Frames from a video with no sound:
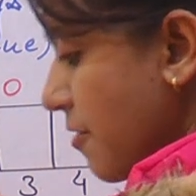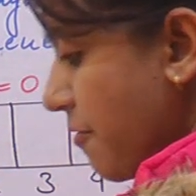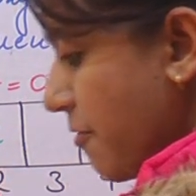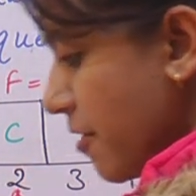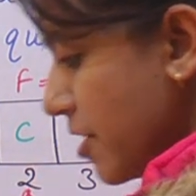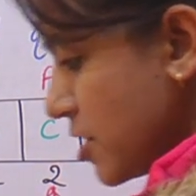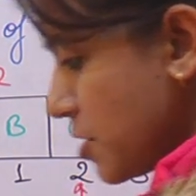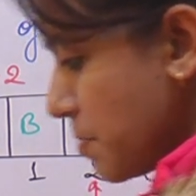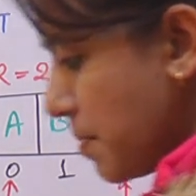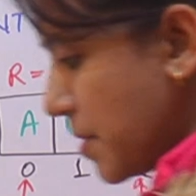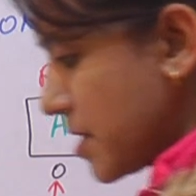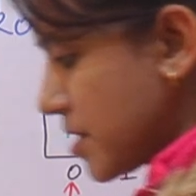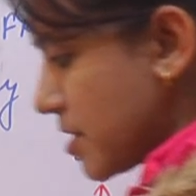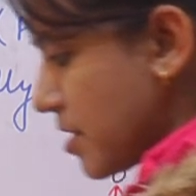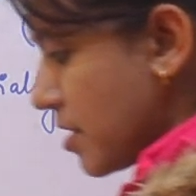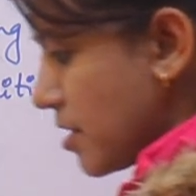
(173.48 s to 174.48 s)
first
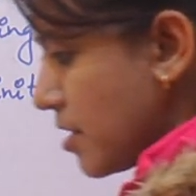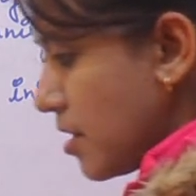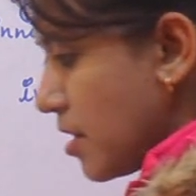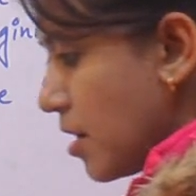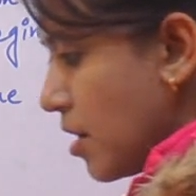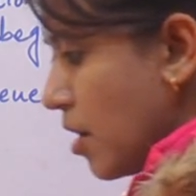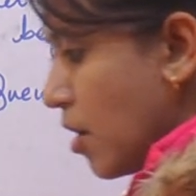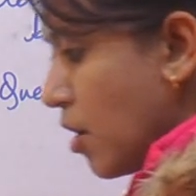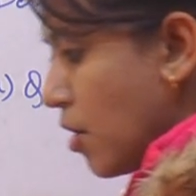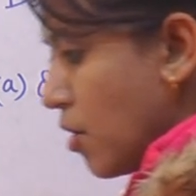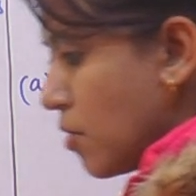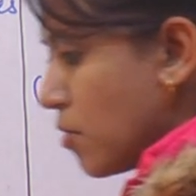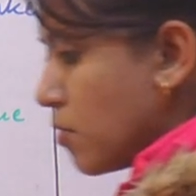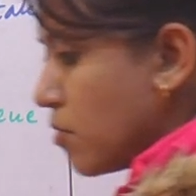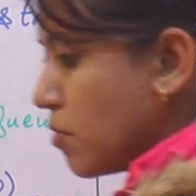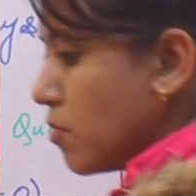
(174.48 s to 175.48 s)
person
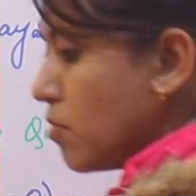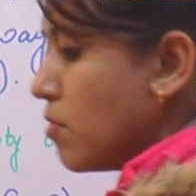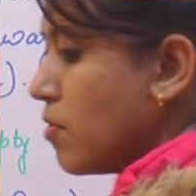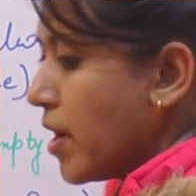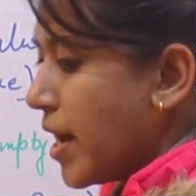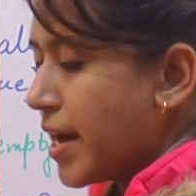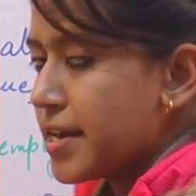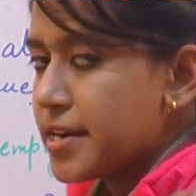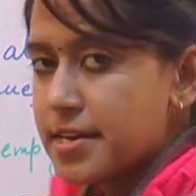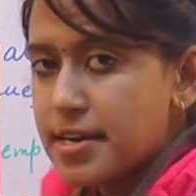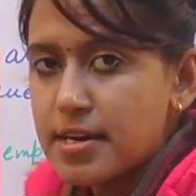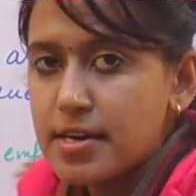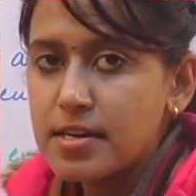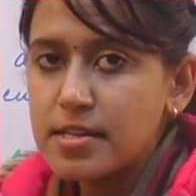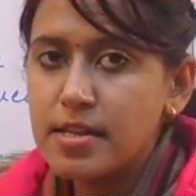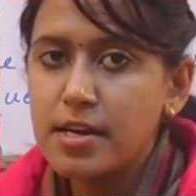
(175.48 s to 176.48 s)
who
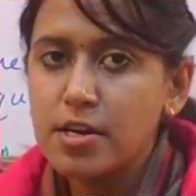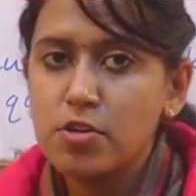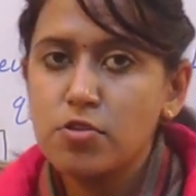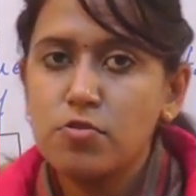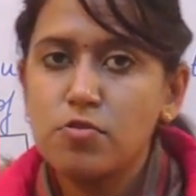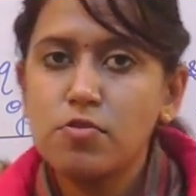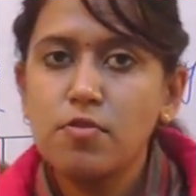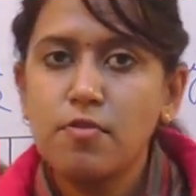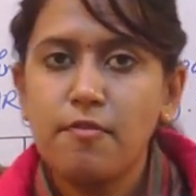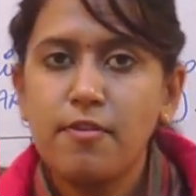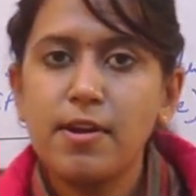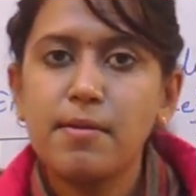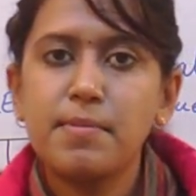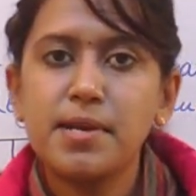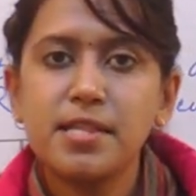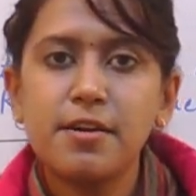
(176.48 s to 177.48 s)
entered the queue
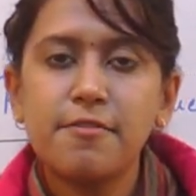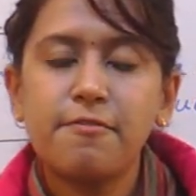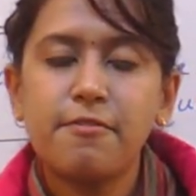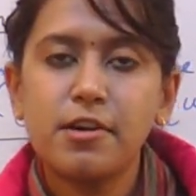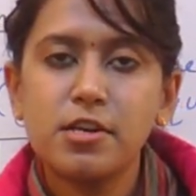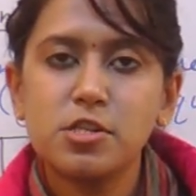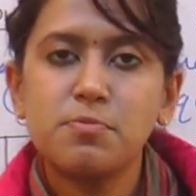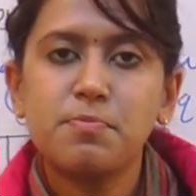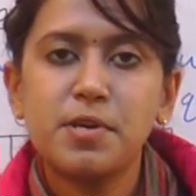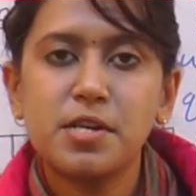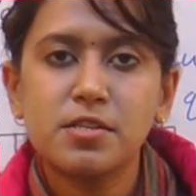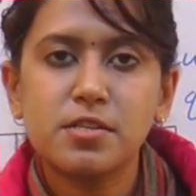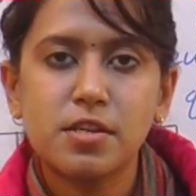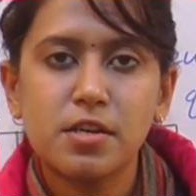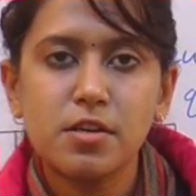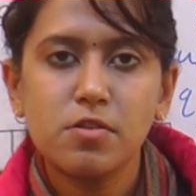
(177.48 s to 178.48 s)
will be the first
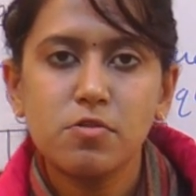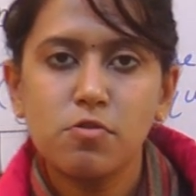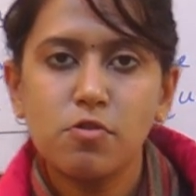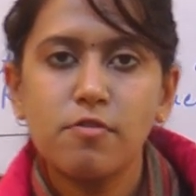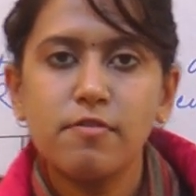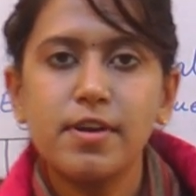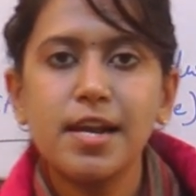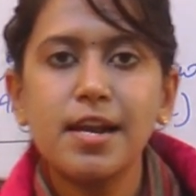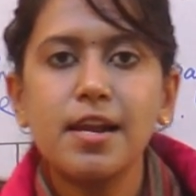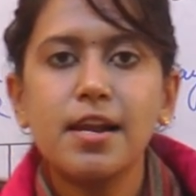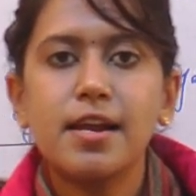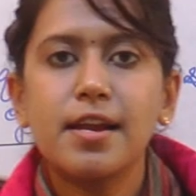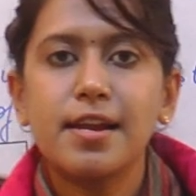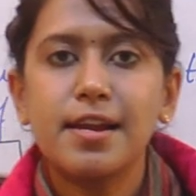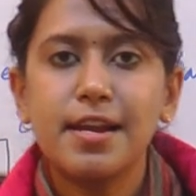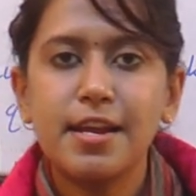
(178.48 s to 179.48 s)
person who will
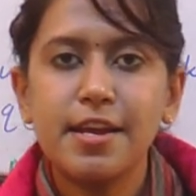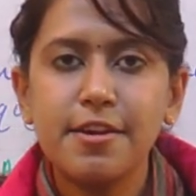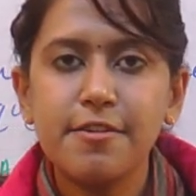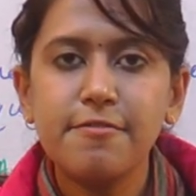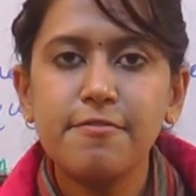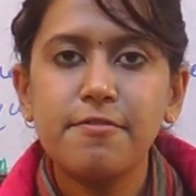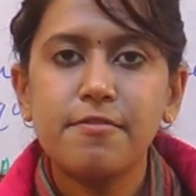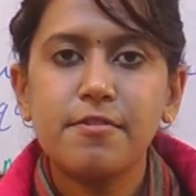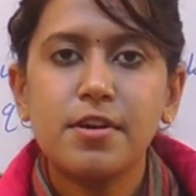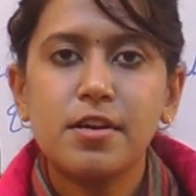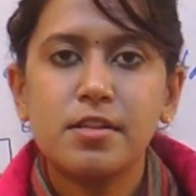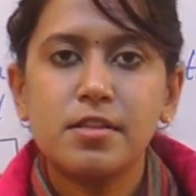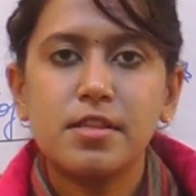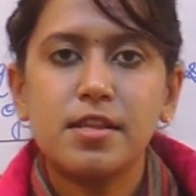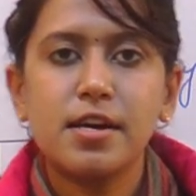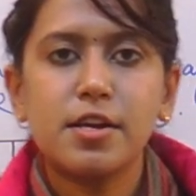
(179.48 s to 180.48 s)
leave
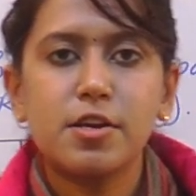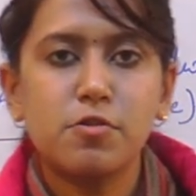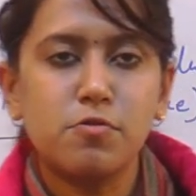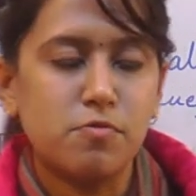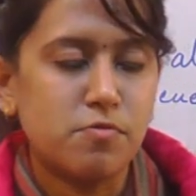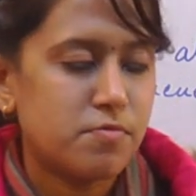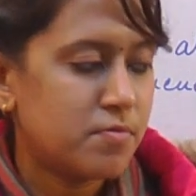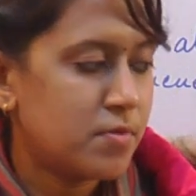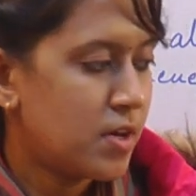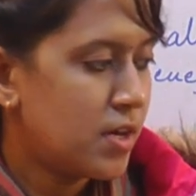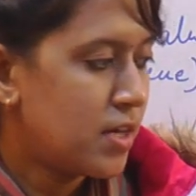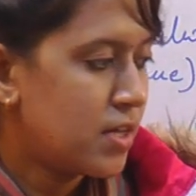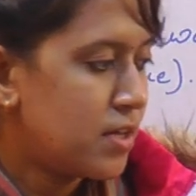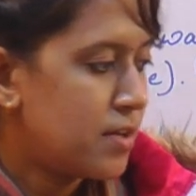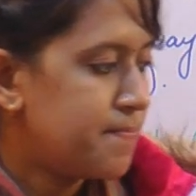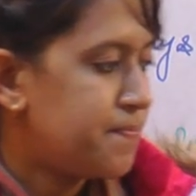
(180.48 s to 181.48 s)
the queue.
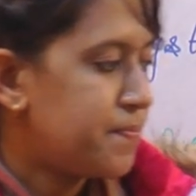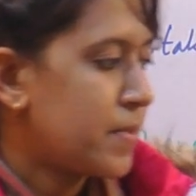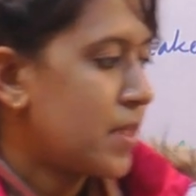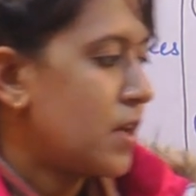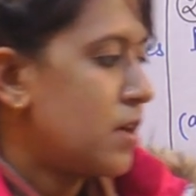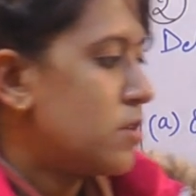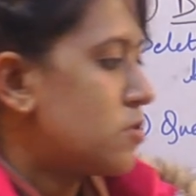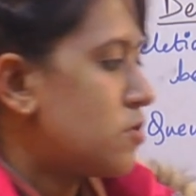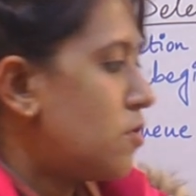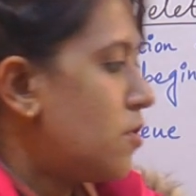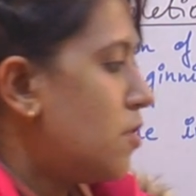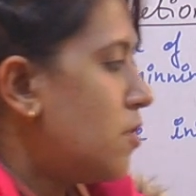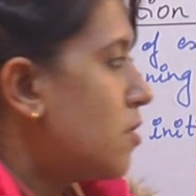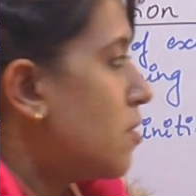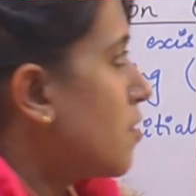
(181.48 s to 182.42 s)
So